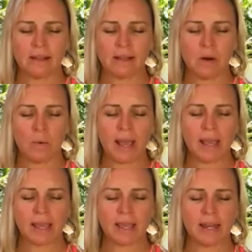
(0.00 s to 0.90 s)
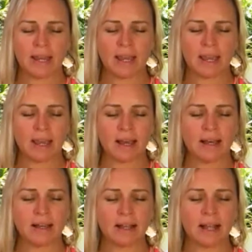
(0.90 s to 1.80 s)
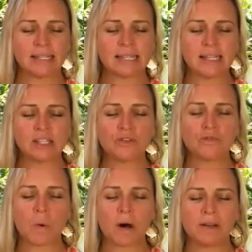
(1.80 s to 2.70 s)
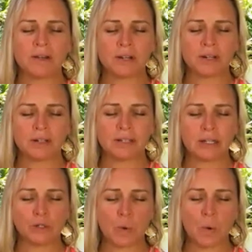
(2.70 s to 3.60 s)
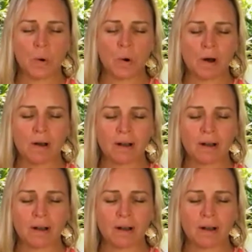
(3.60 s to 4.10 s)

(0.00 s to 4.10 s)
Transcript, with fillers: Awakening a sense of wonder and awe